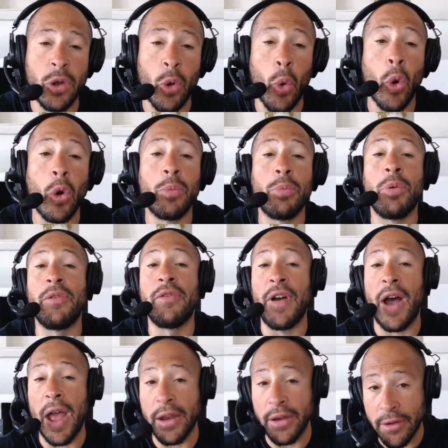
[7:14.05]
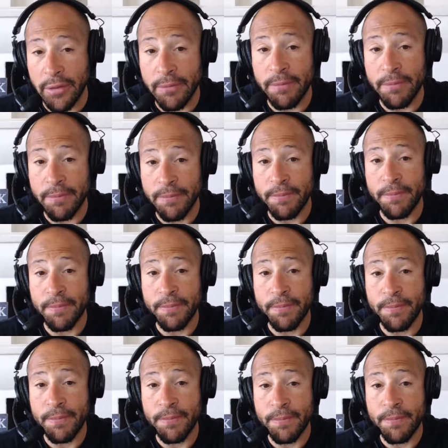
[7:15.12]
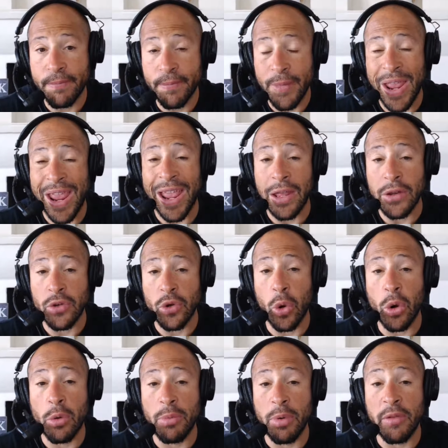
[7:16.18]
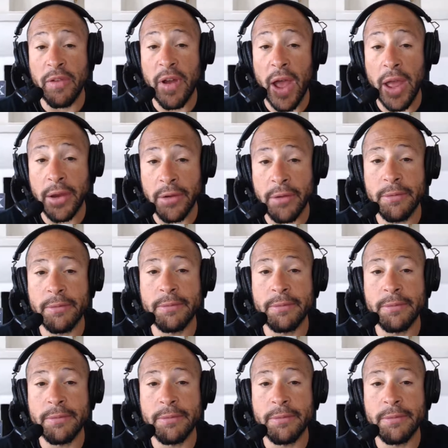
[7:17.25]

or provide. And or provide.